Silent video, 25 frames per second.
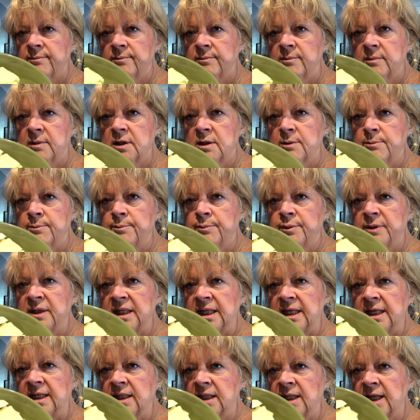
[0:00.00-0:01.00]

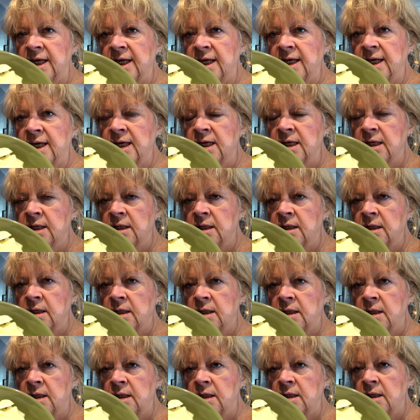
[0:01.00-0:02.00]
completely
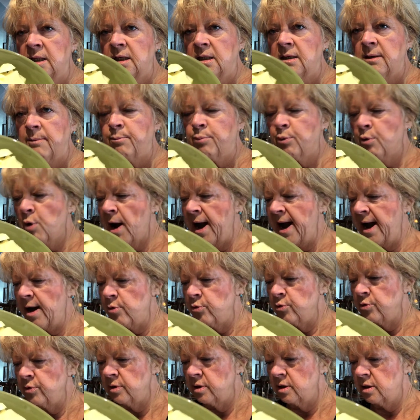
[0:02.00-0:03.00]
brown.
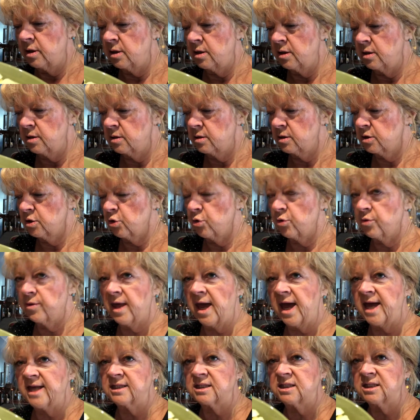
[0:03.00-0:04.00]
So
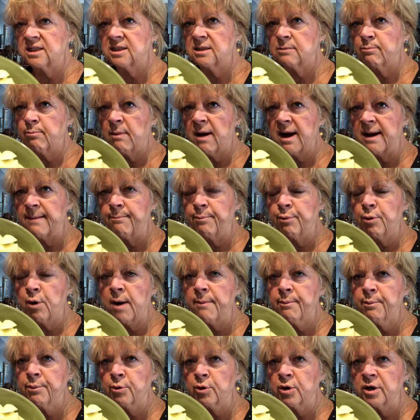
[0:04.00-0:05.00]
that's my
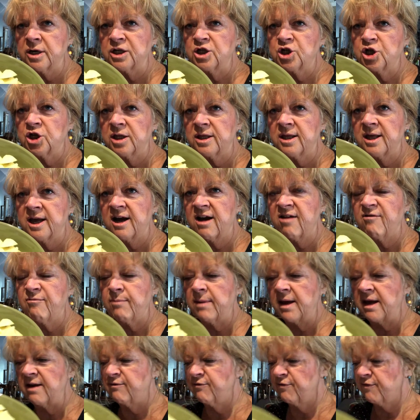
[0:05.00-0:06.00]
preparation that I've
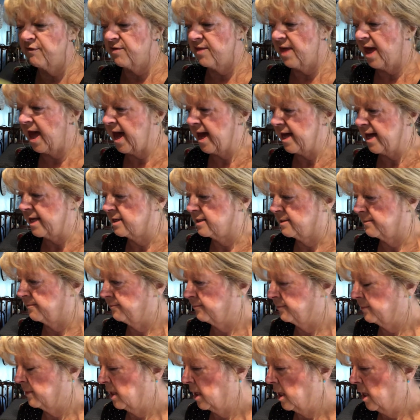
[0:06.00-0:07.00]
made for that.
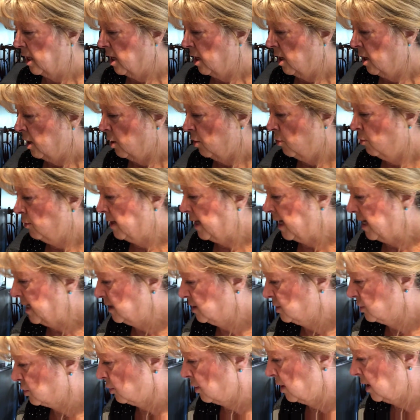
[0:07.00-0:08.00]
Okay,
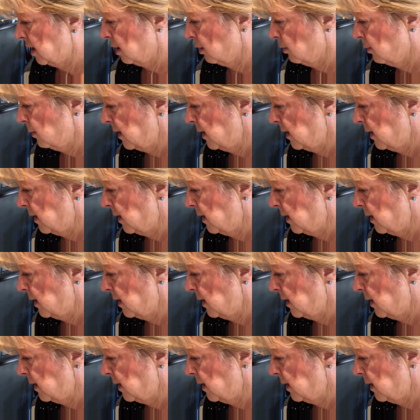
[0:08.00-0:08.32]
so here we